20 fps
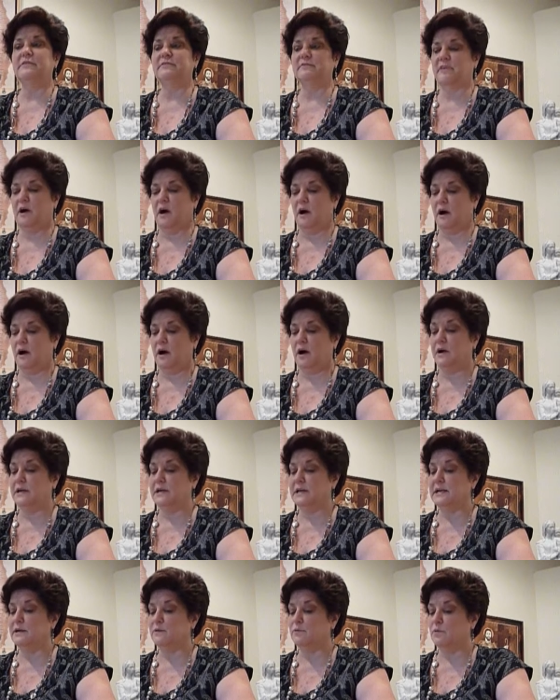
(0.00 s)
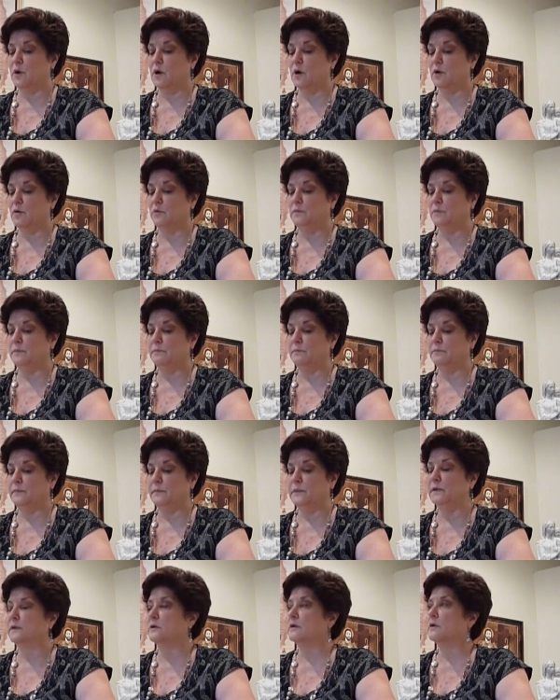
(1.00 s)
of God in Rome,
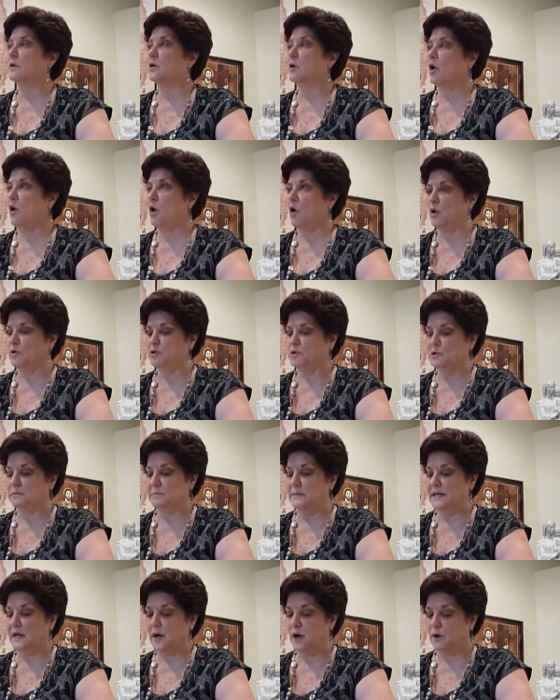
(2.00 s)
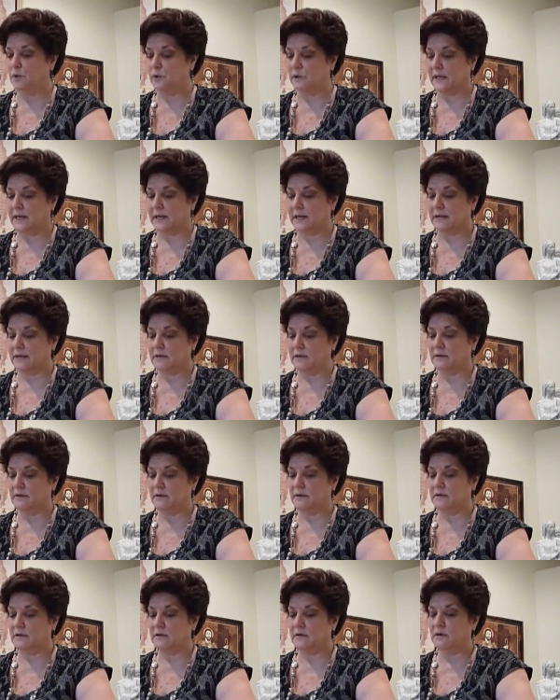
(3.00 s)
called to be holy.
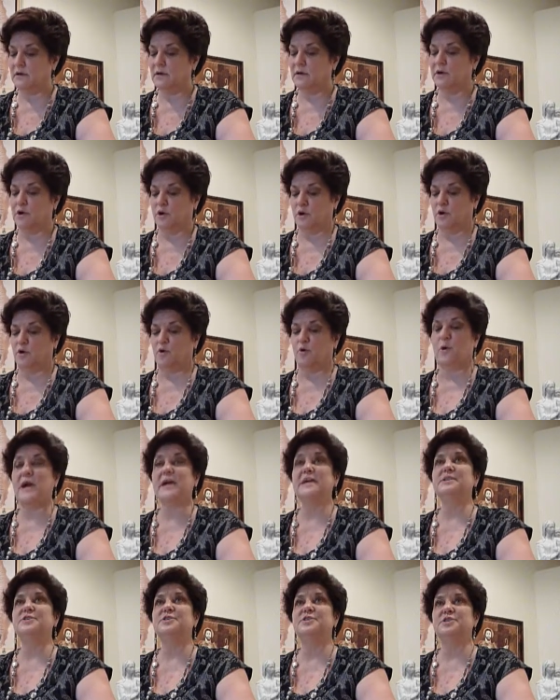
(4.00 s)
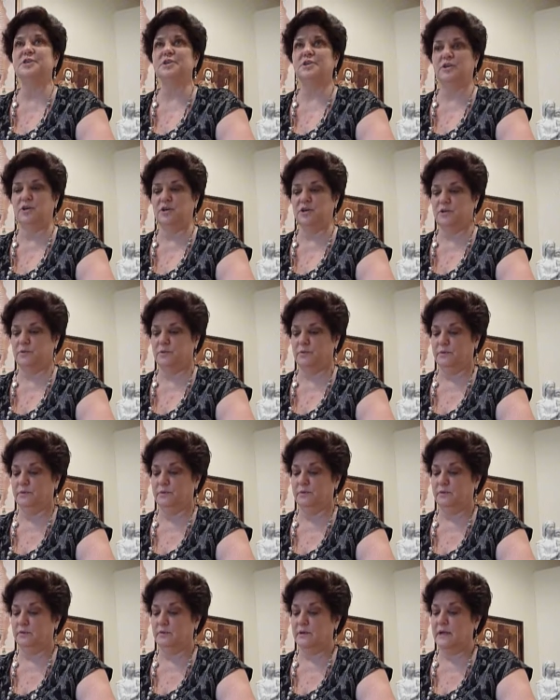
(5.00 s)
Grace to you
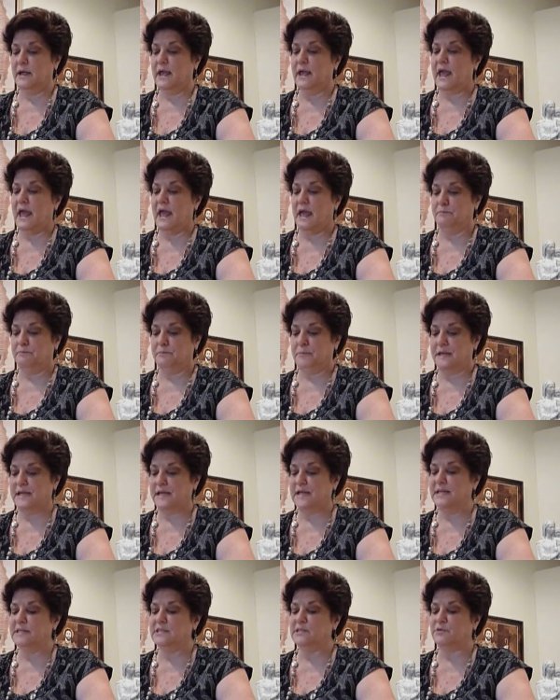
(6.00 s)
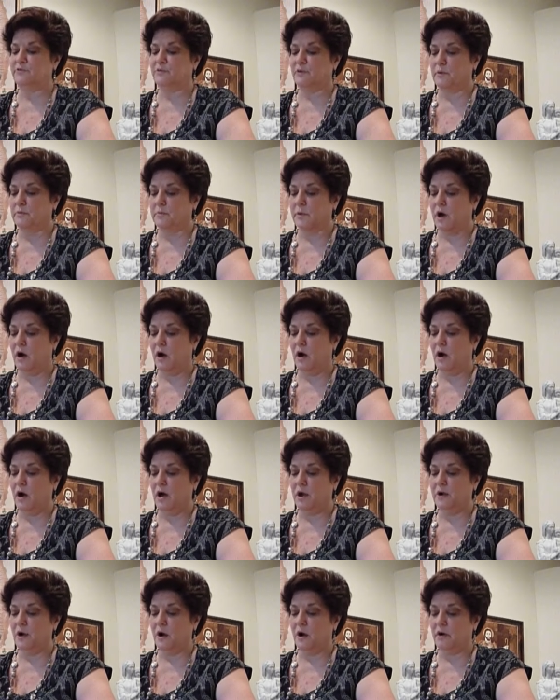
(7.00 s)
and peace from
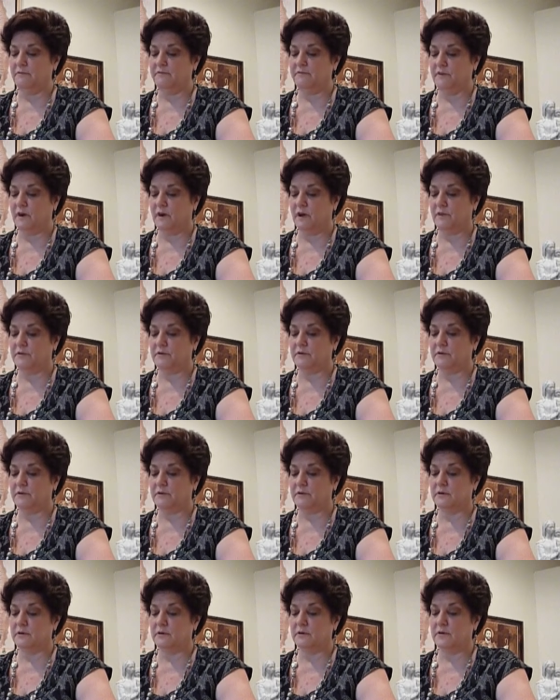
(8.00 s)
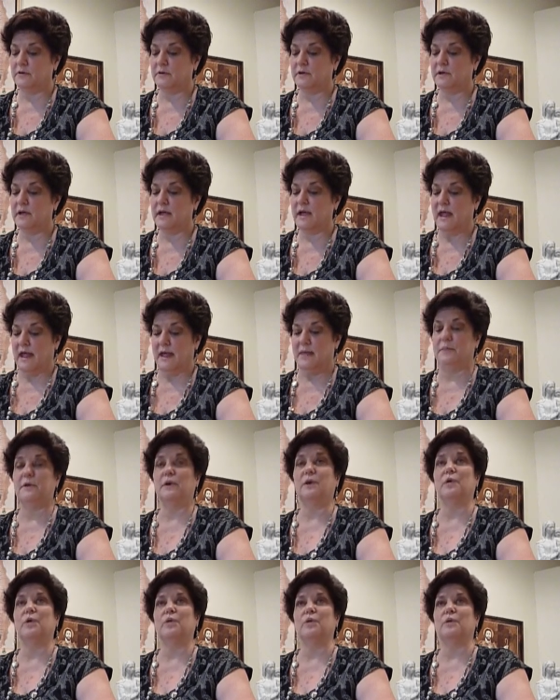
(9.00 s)
God our Father and the
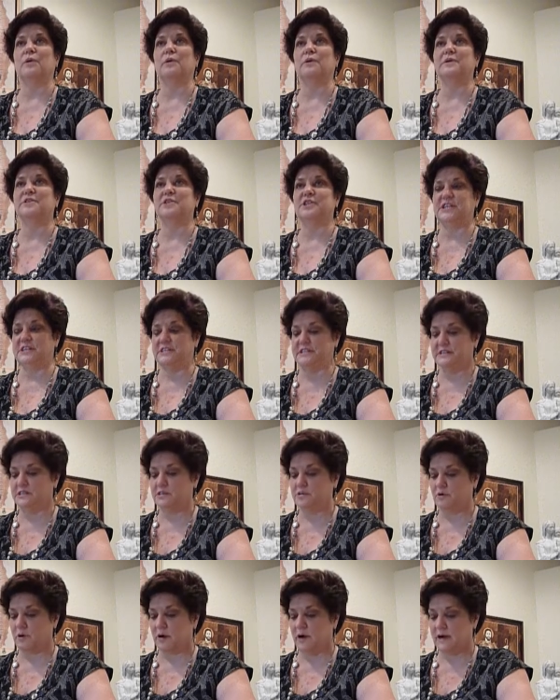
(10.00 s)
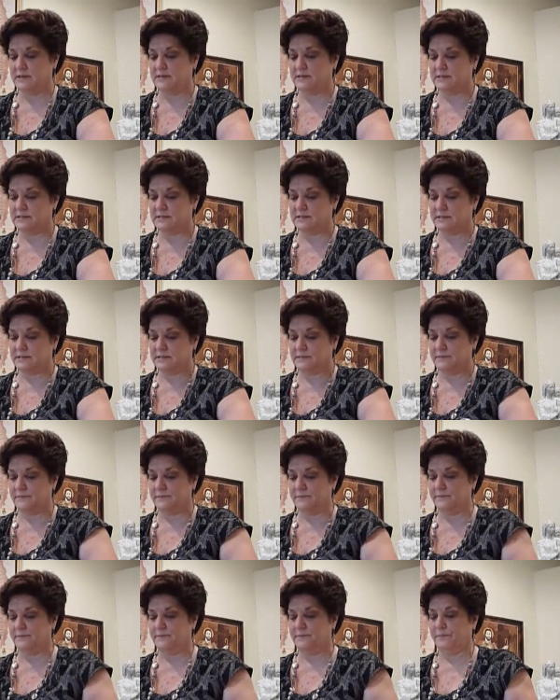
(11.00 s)
Lord Jesus Christ.
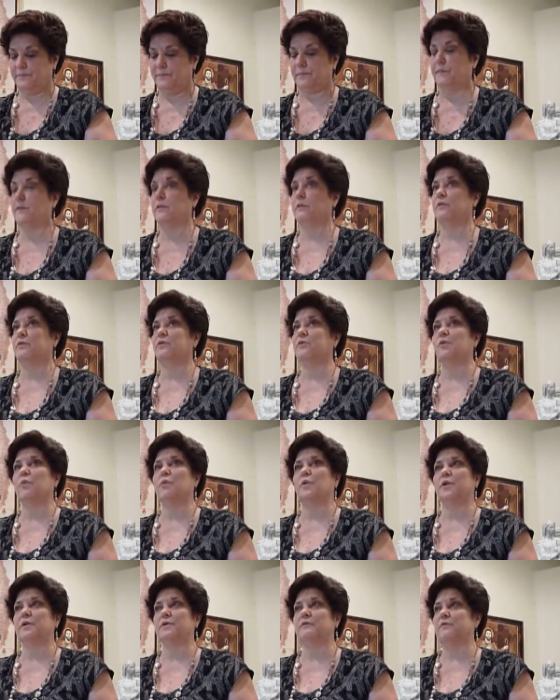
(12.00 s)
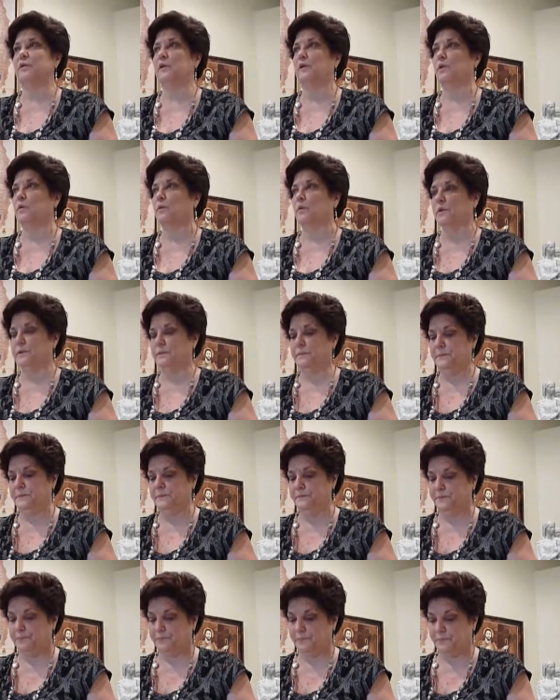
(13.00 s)
The word of the Lord.
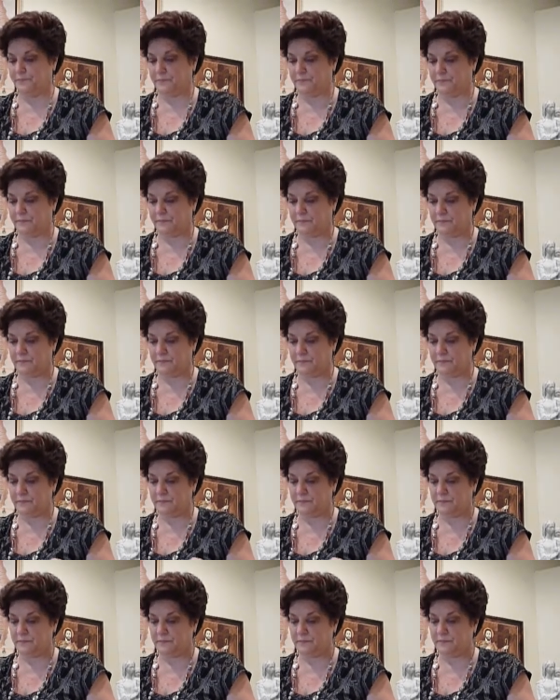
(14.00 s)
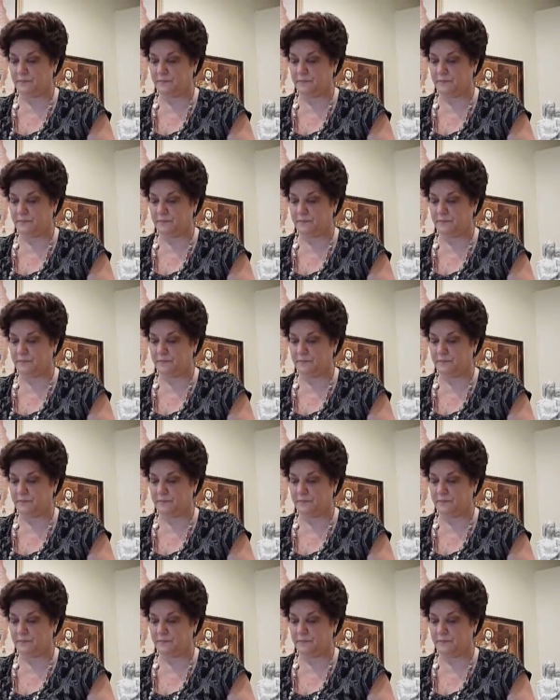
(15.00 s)
Thanks be to